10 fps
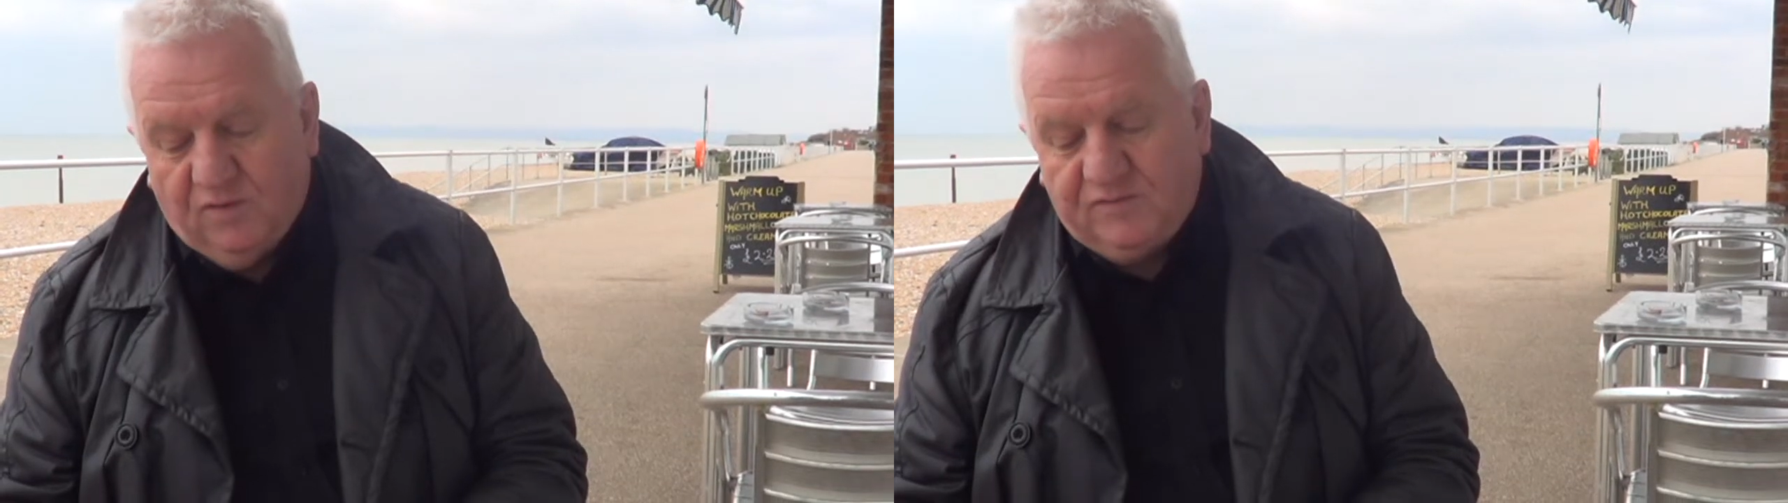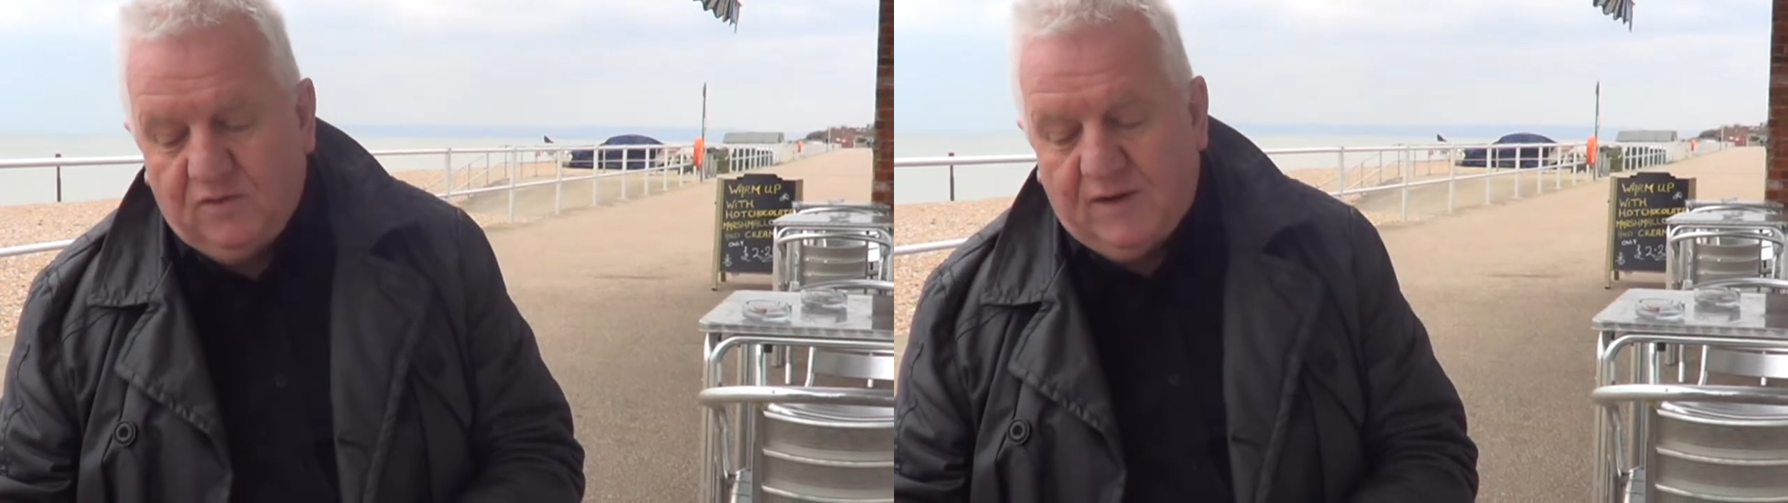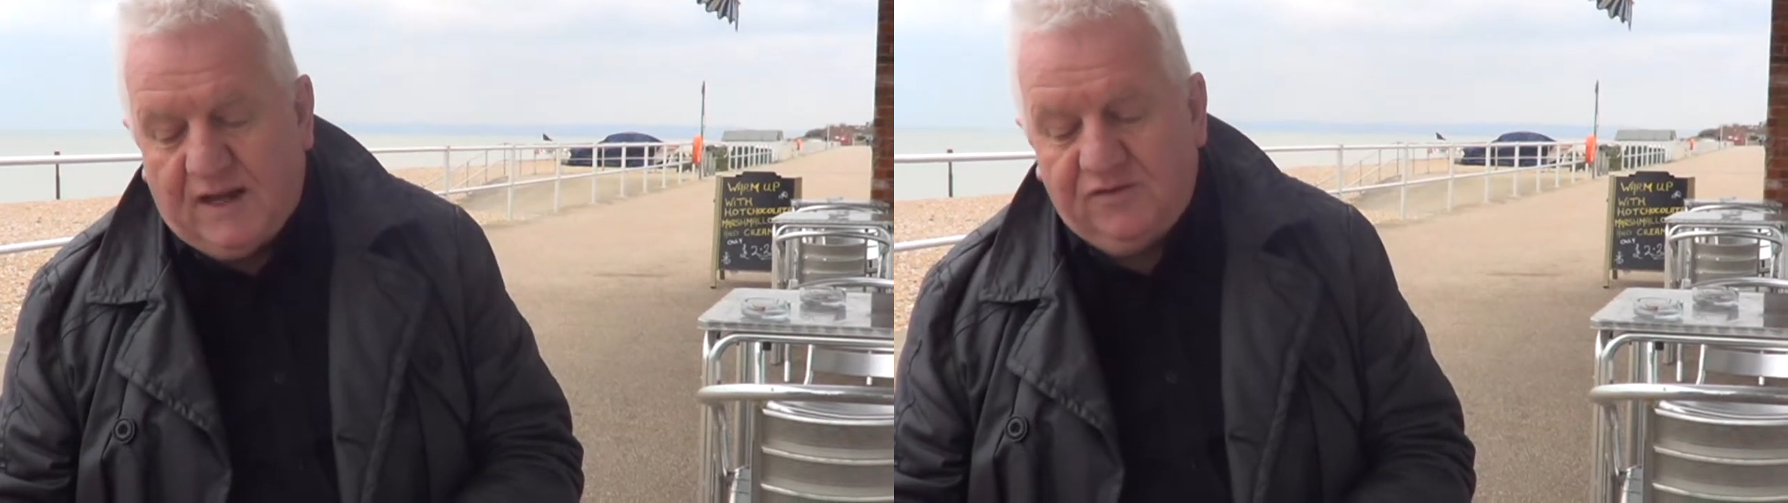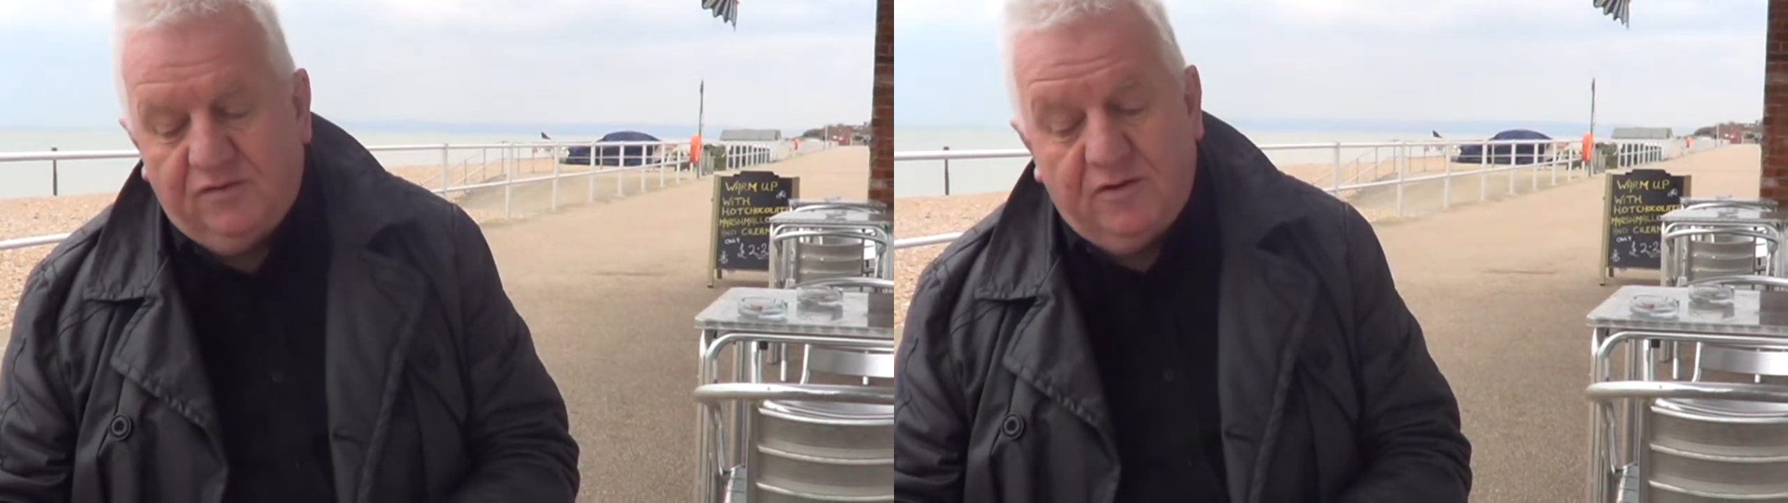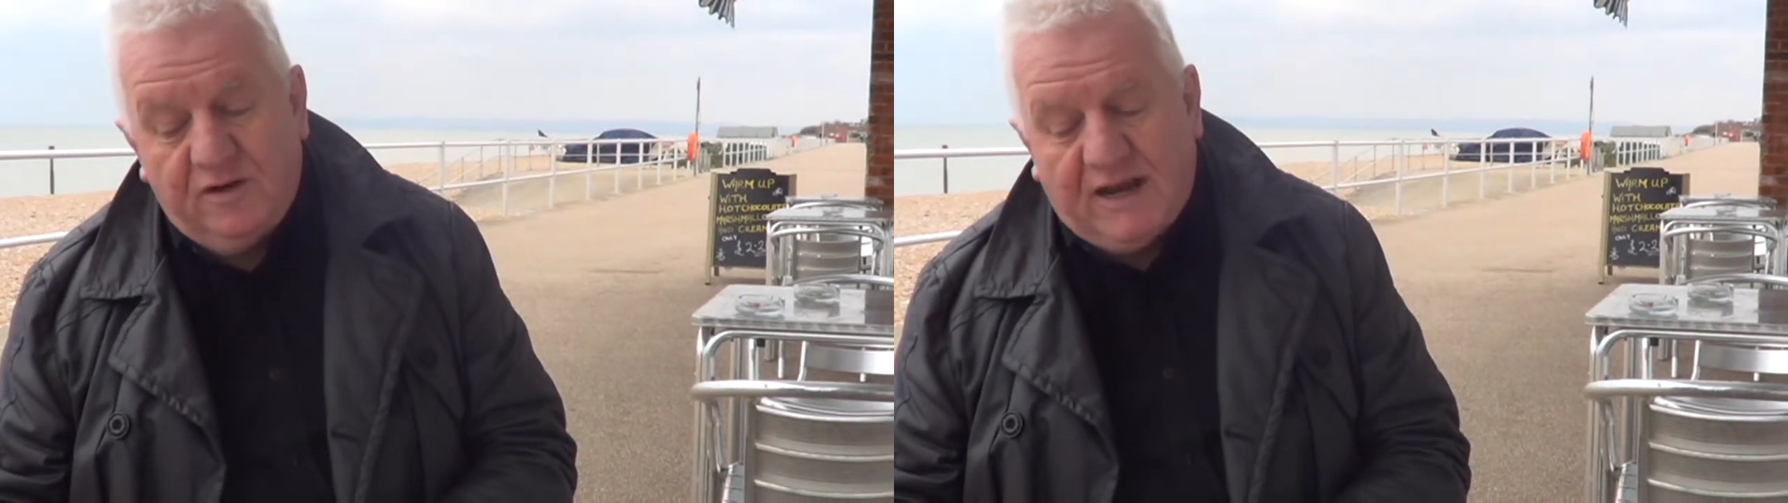or school
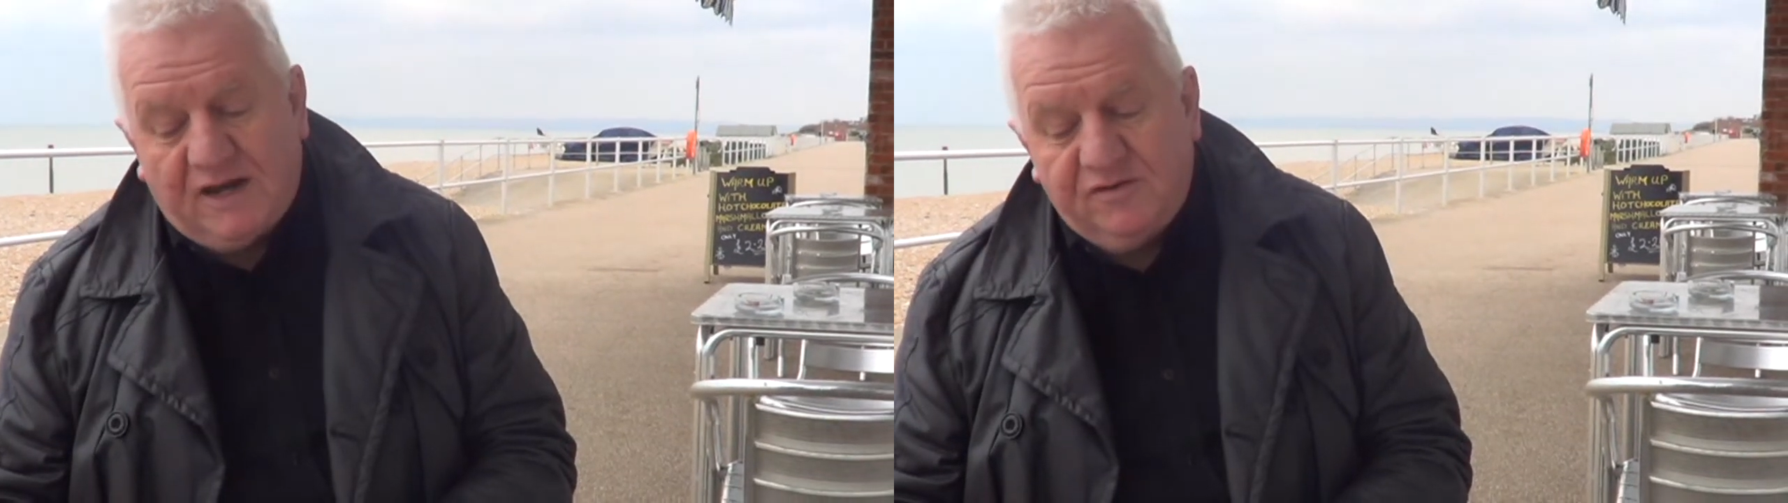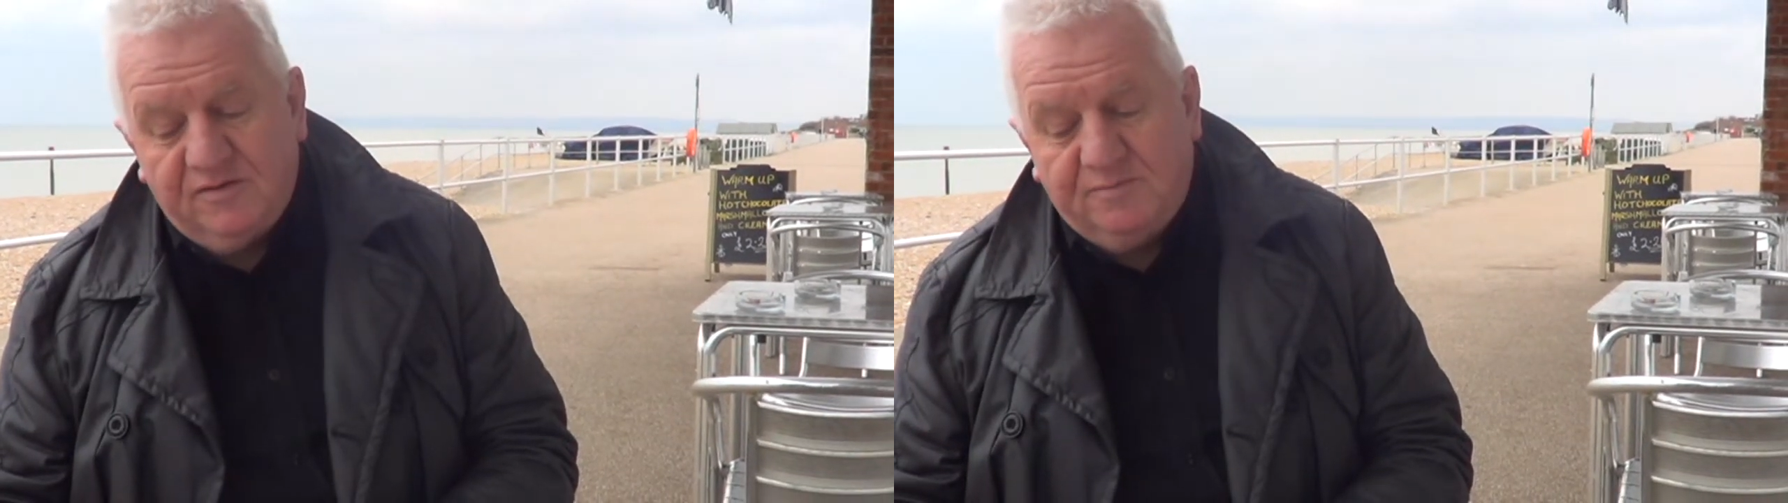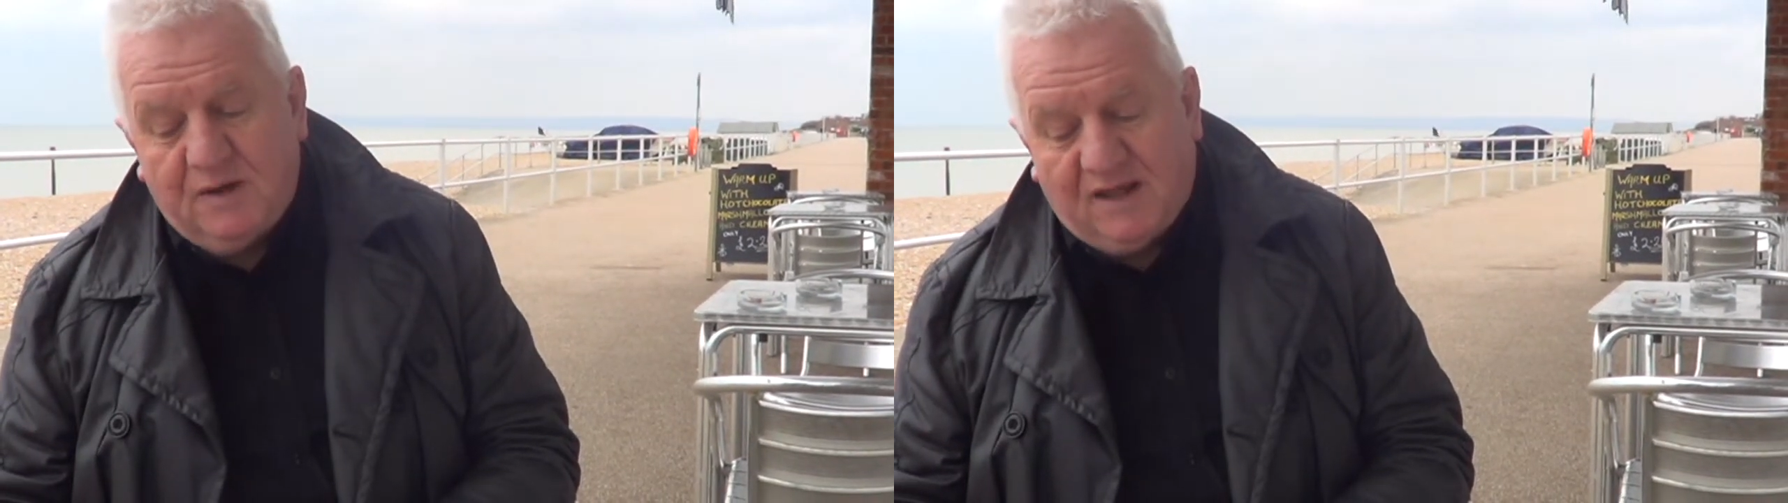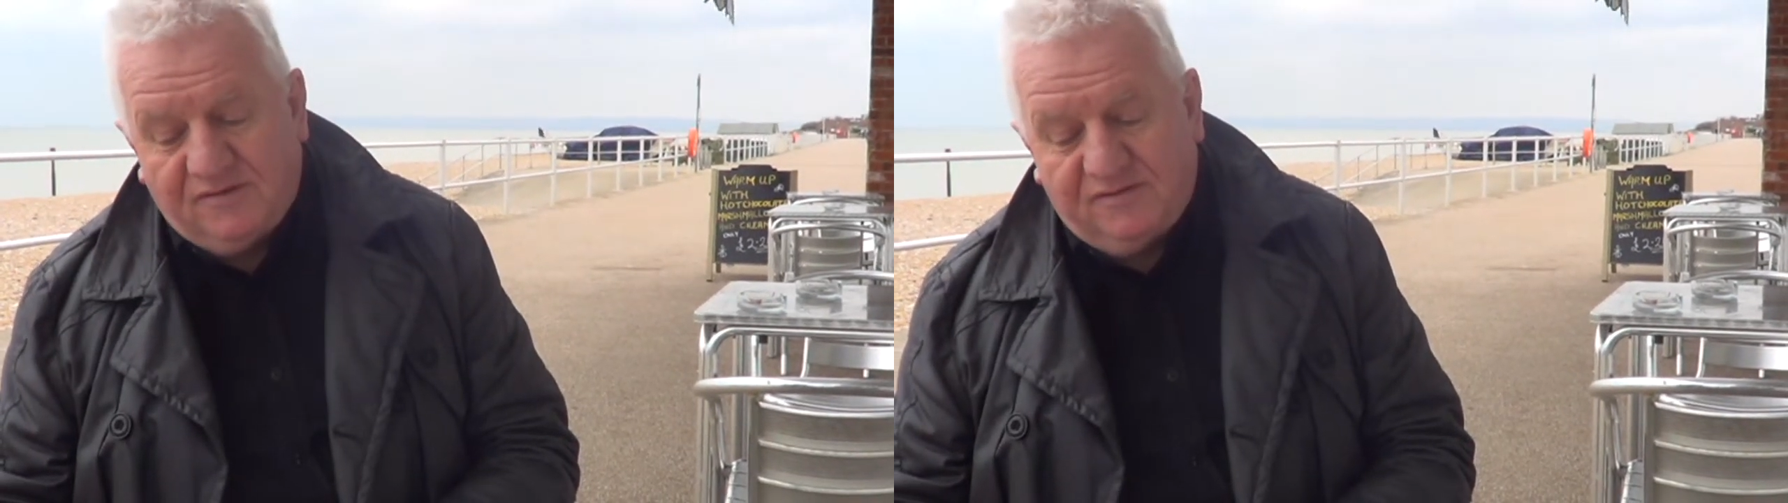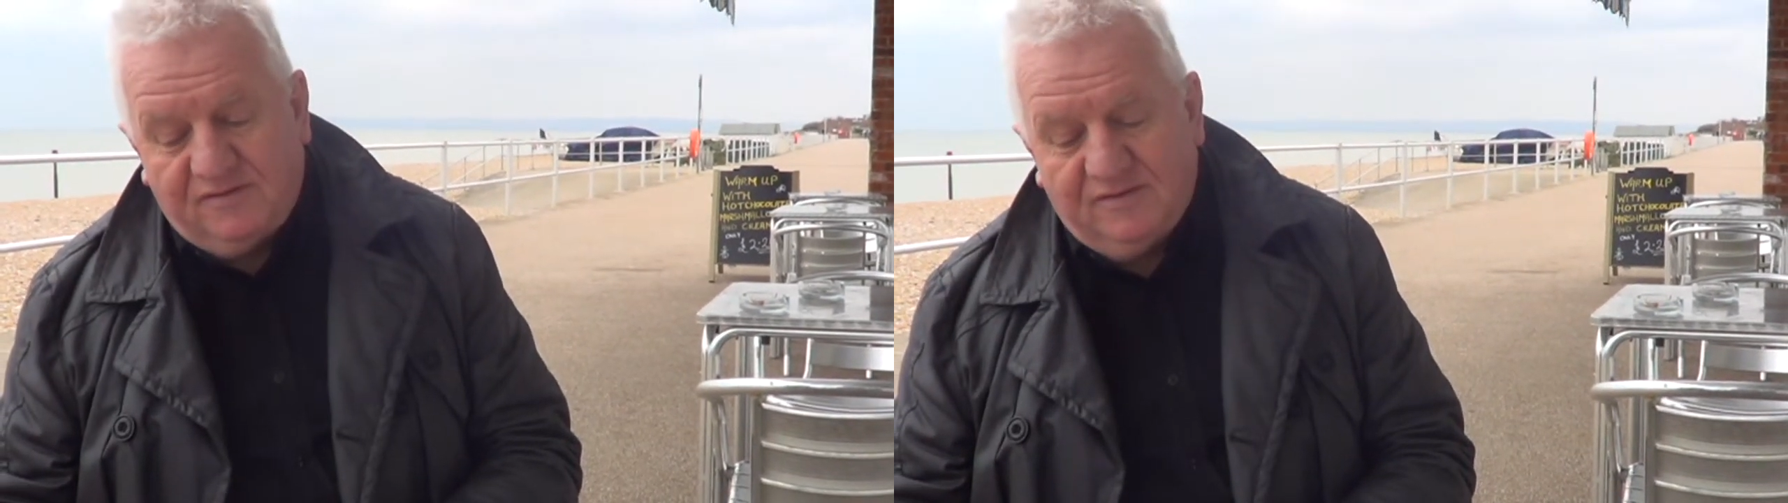action or early action
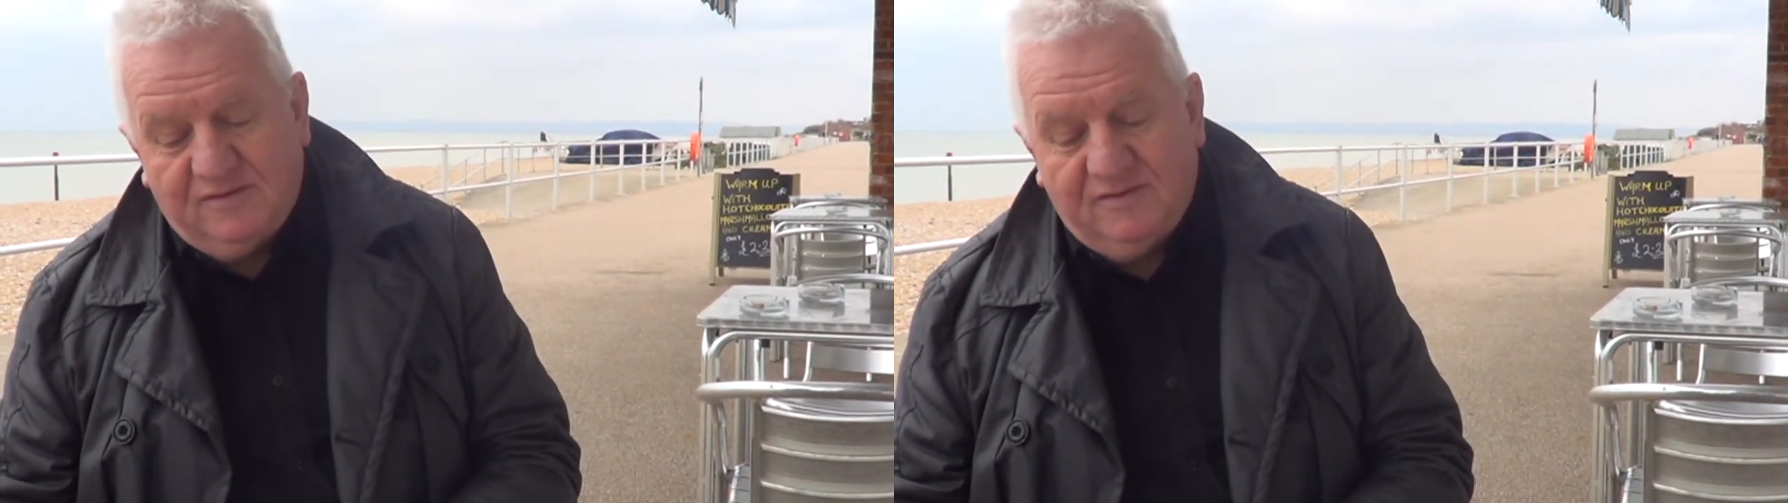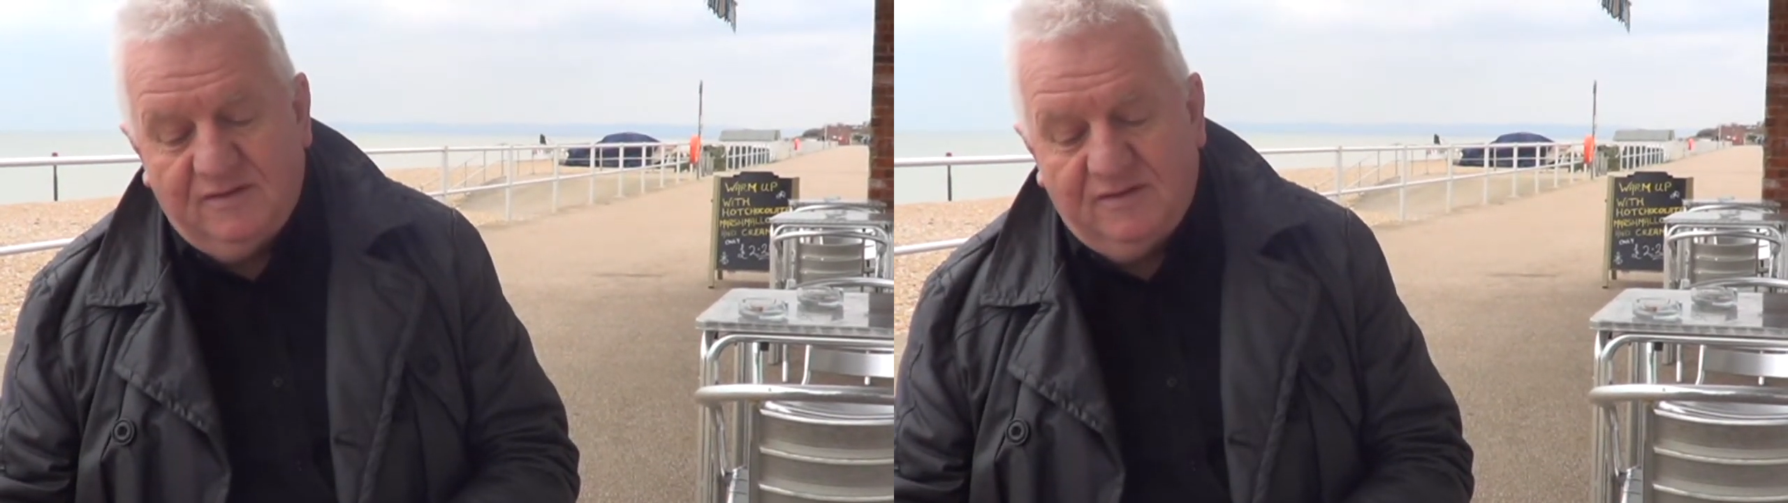plus